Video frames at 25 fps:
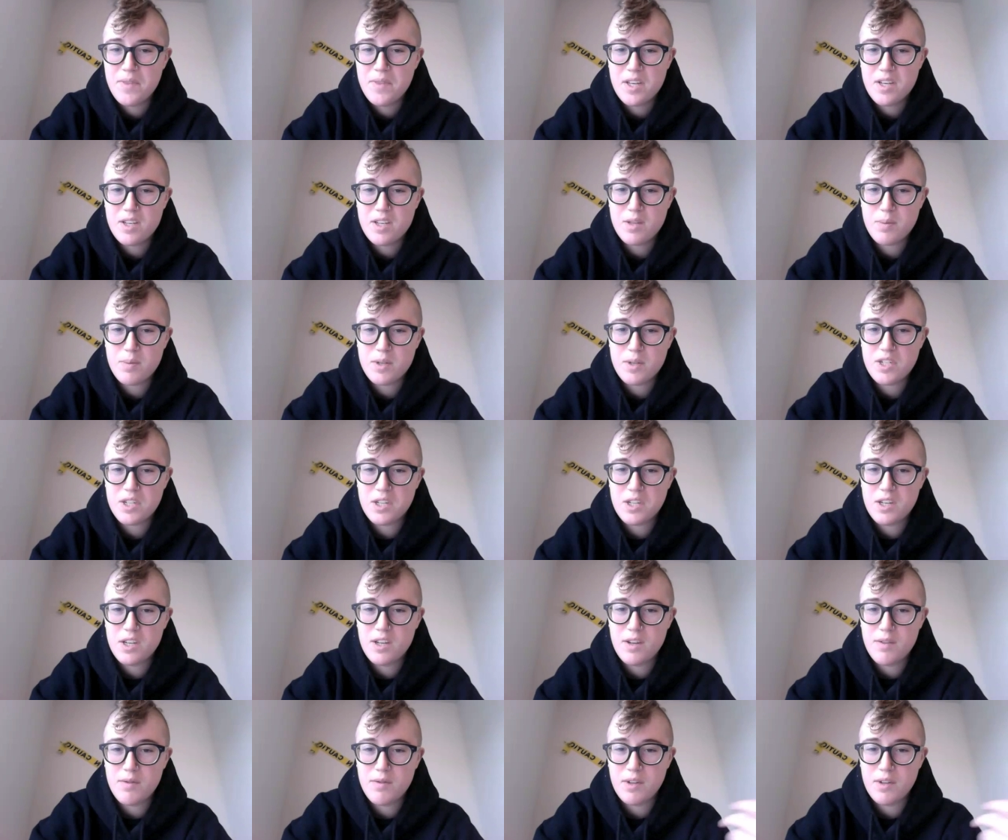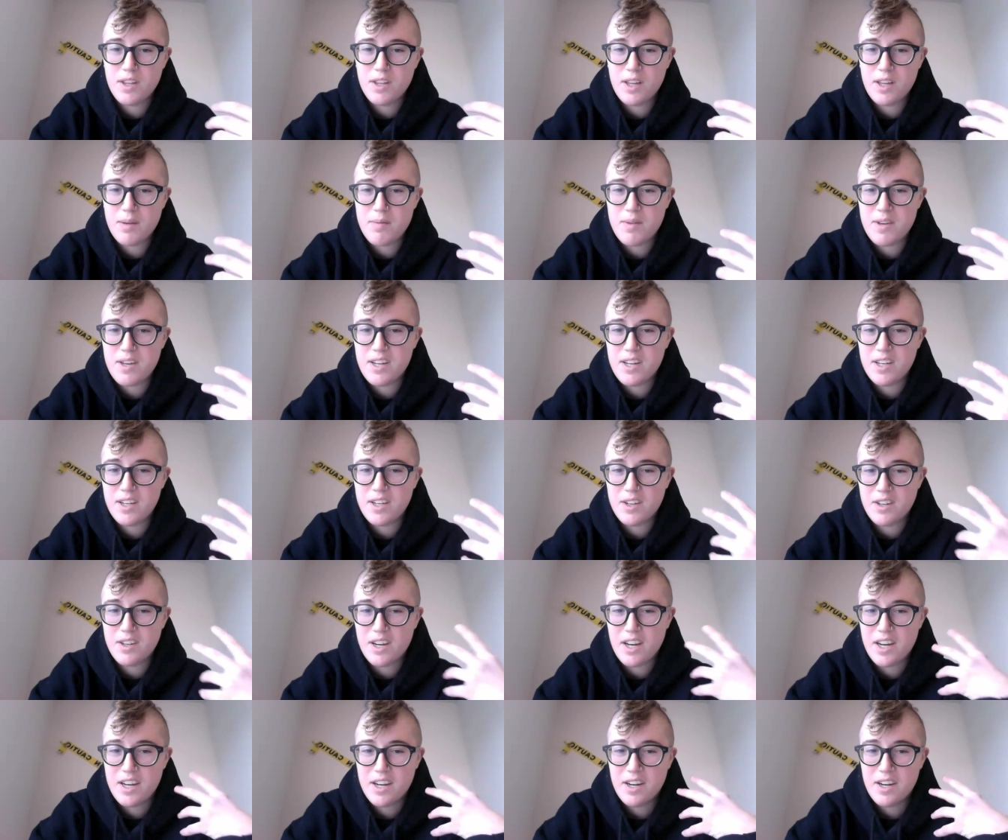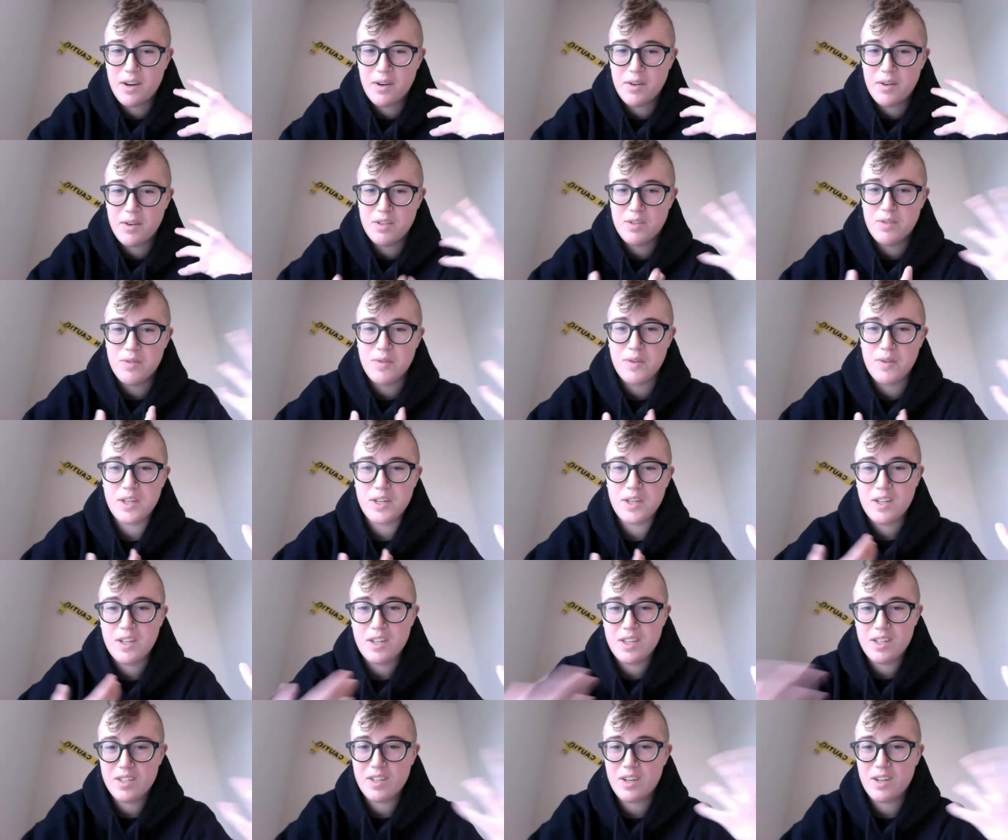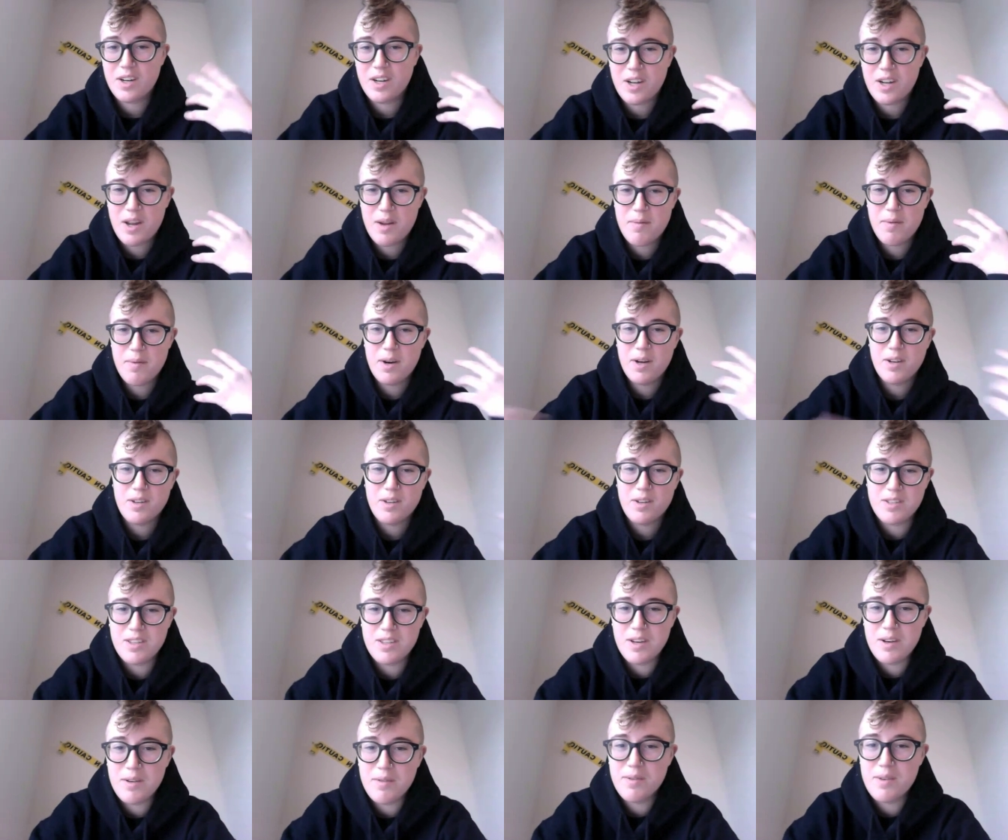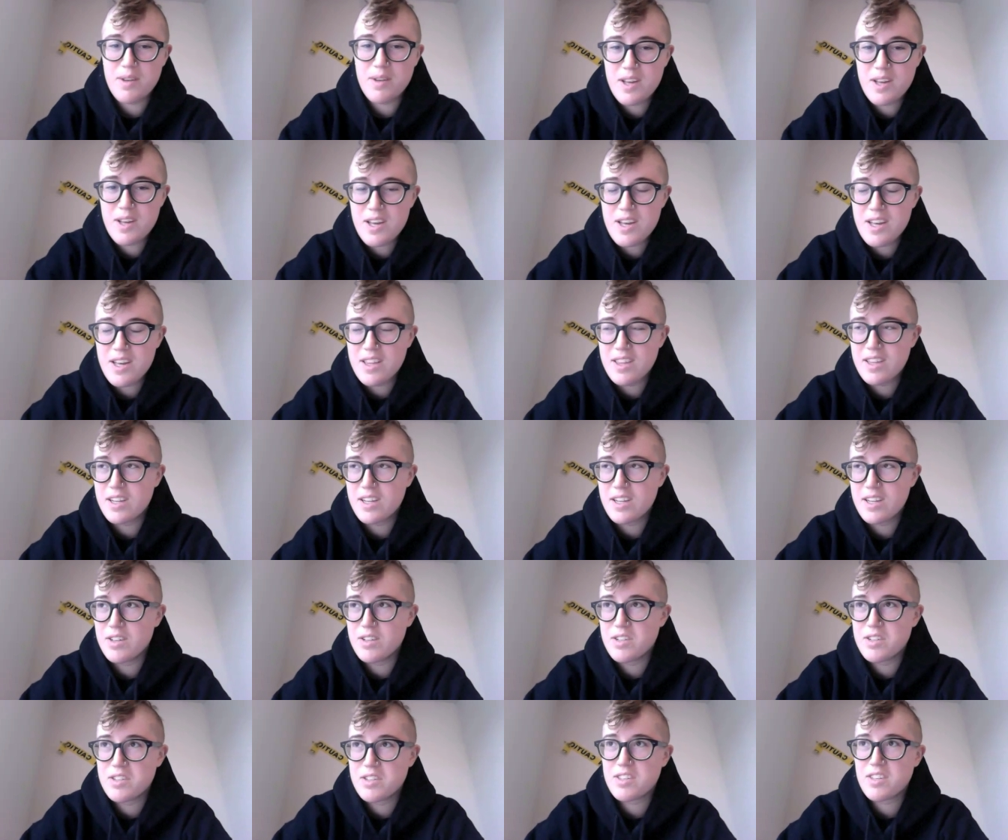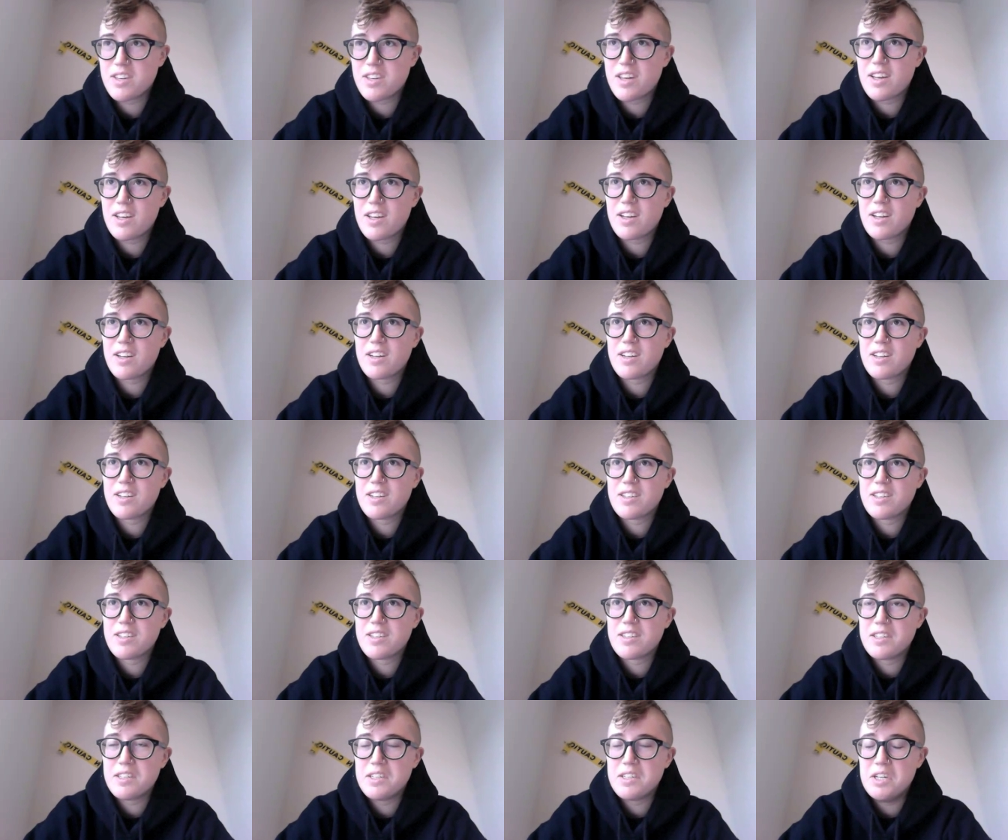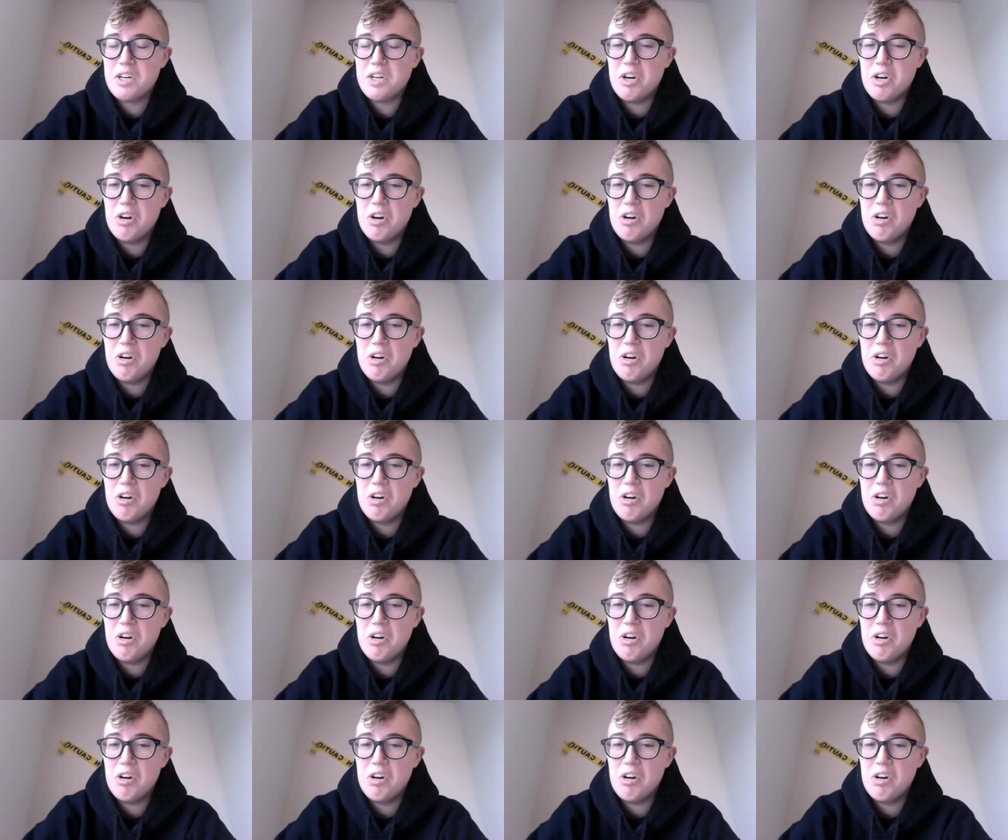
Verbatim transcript: especially if you're like me and you're not always very good at talking about yourself, then you're just like, uh,